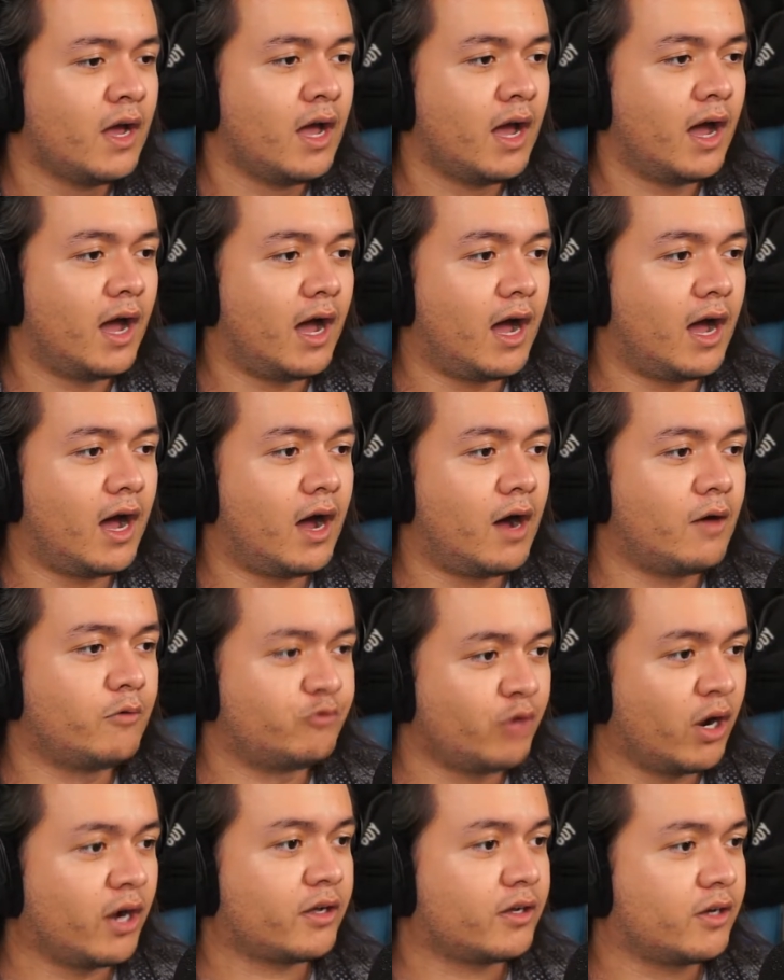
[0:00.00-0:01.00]
uh,
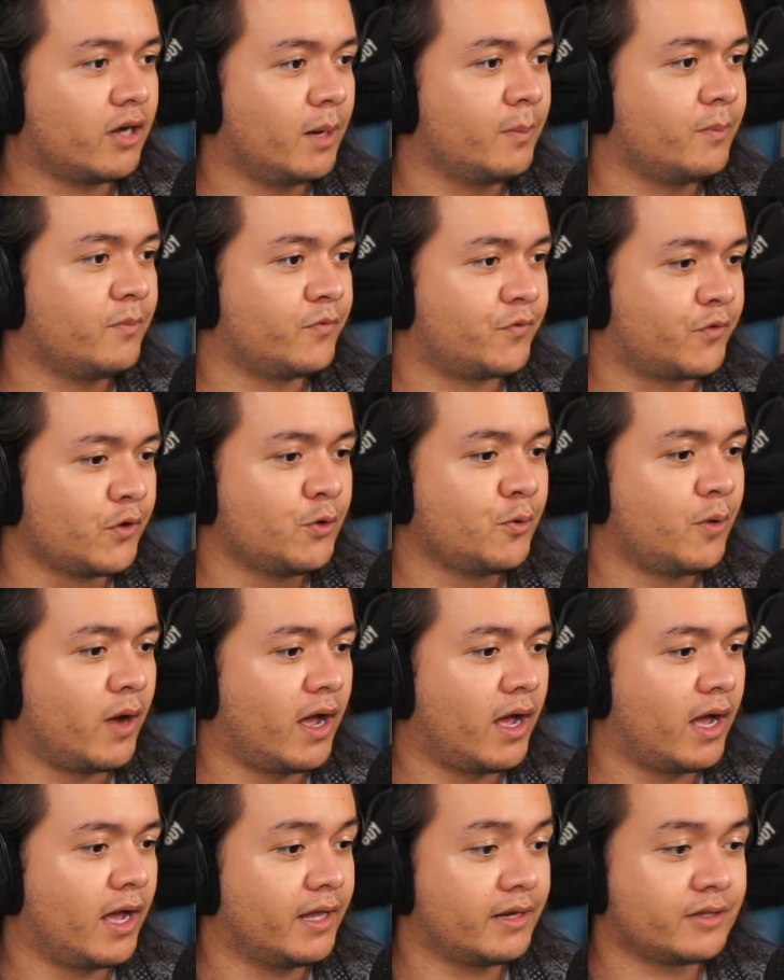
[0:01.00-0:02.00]
rock come through
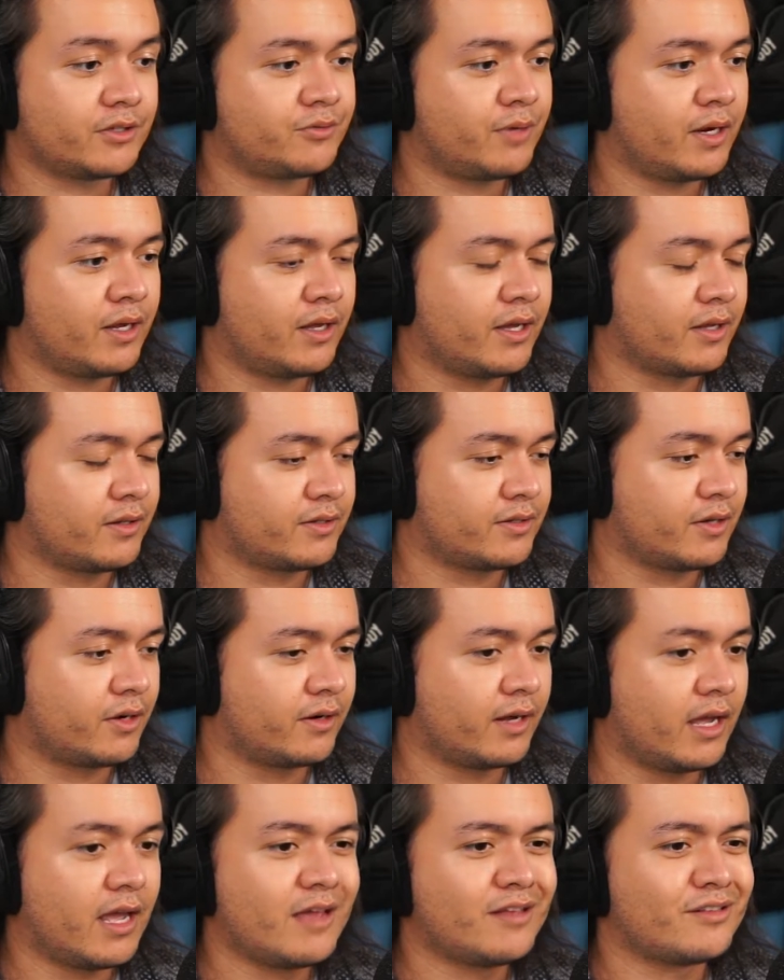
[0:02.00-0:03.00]
uh, in a Stray Kids
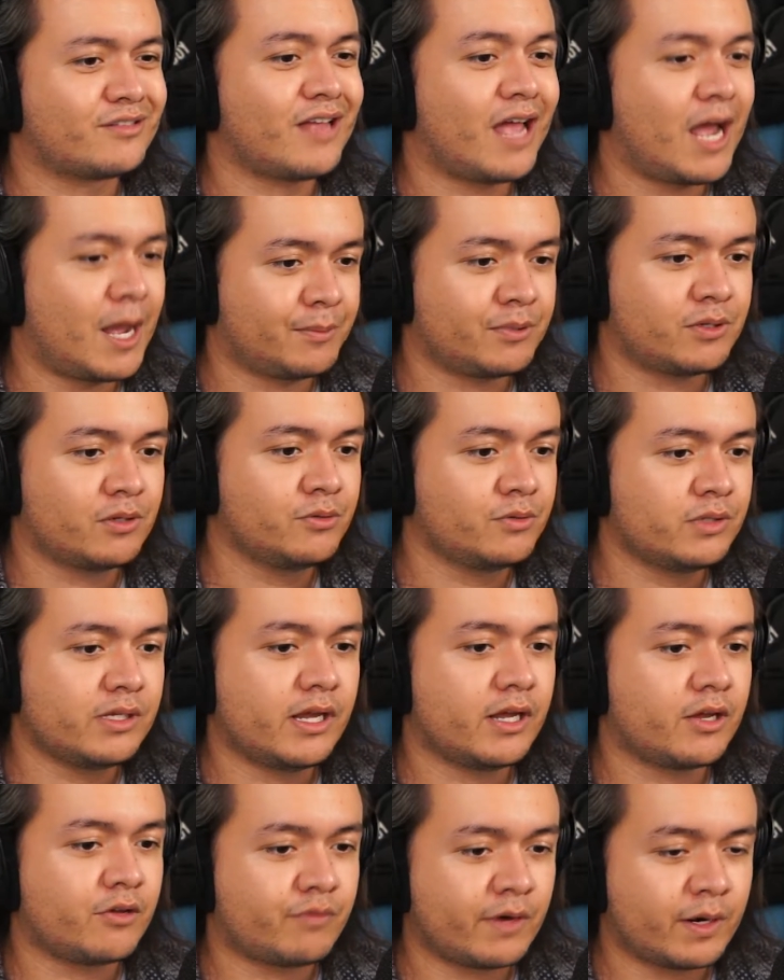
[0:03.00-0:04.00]
song is absolutely
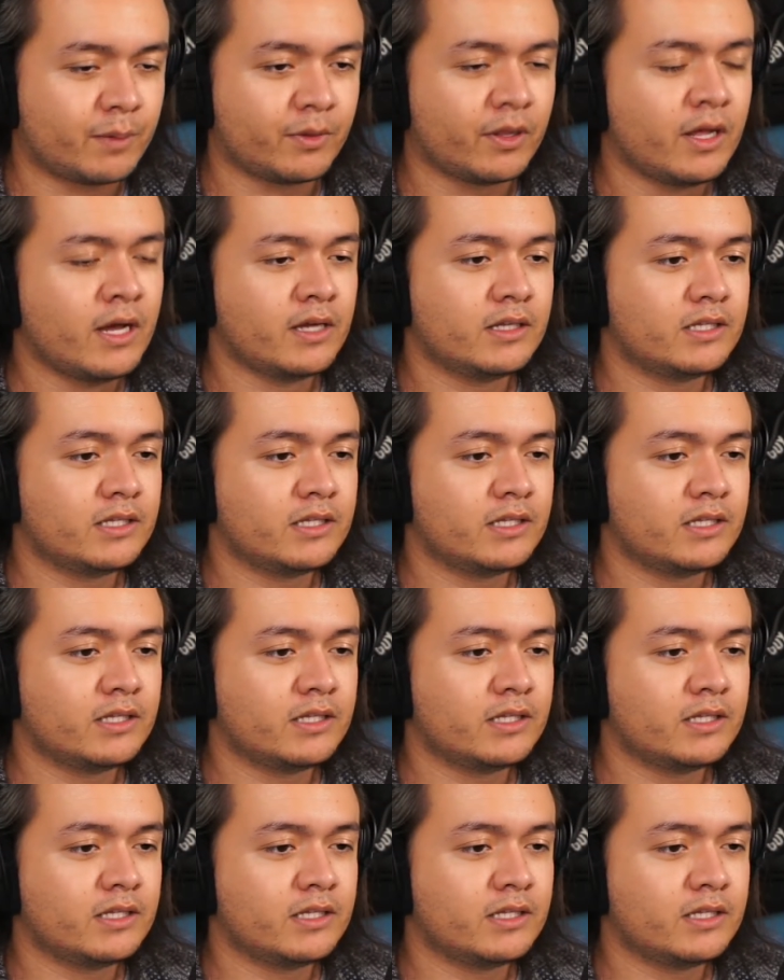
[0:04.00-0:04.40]
incredible.